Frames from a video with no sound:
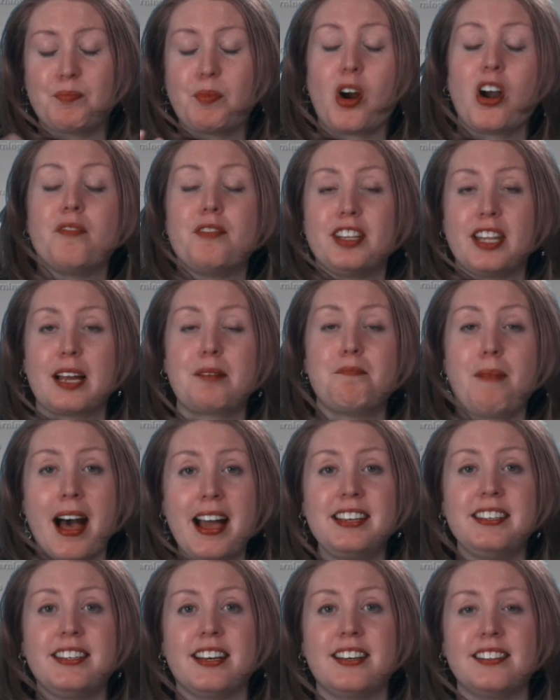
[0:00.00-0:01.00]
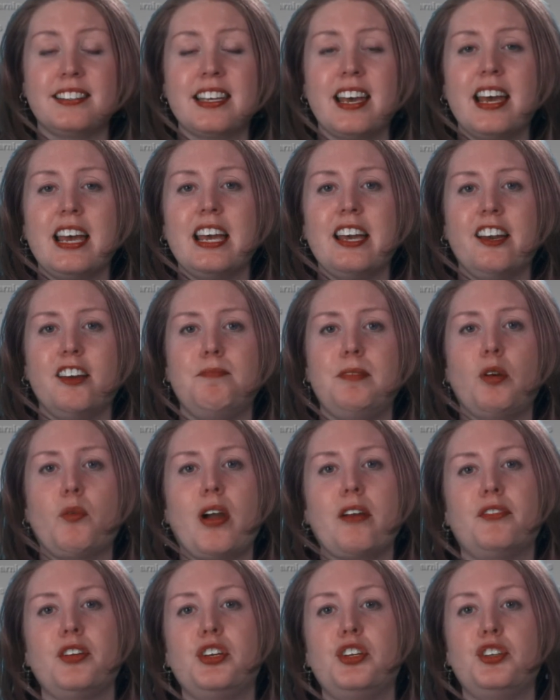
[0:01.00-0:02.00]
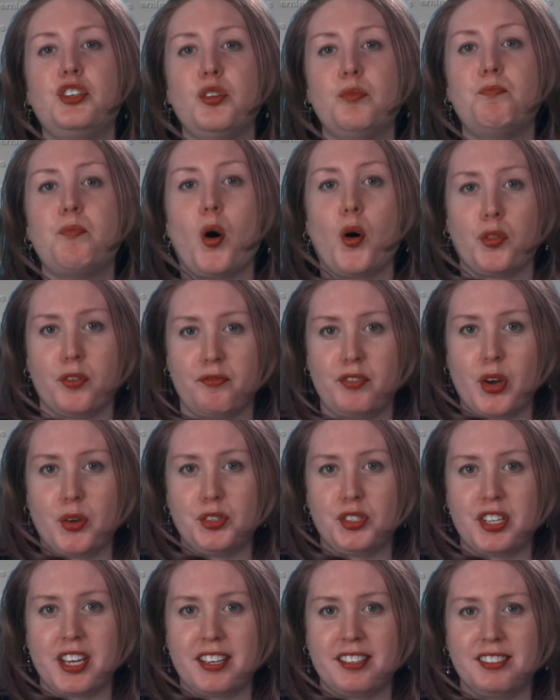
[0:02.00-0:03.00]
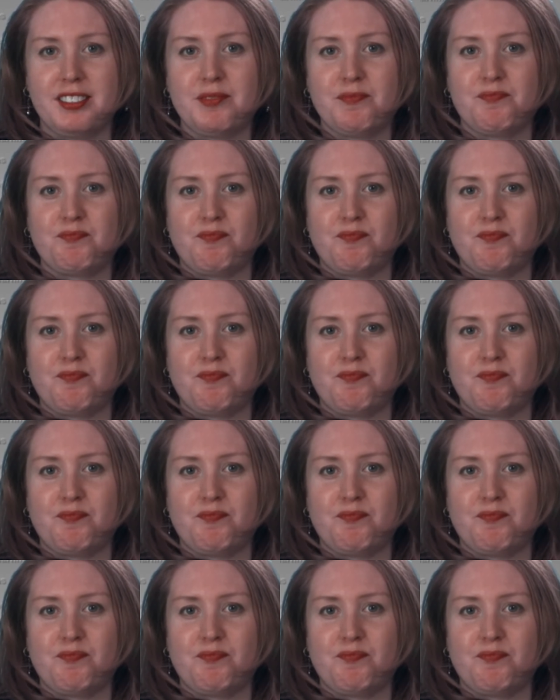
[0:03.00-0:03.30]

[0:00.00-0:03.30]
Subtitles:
part of it like mine does, it'd be a way for you to do both of those things.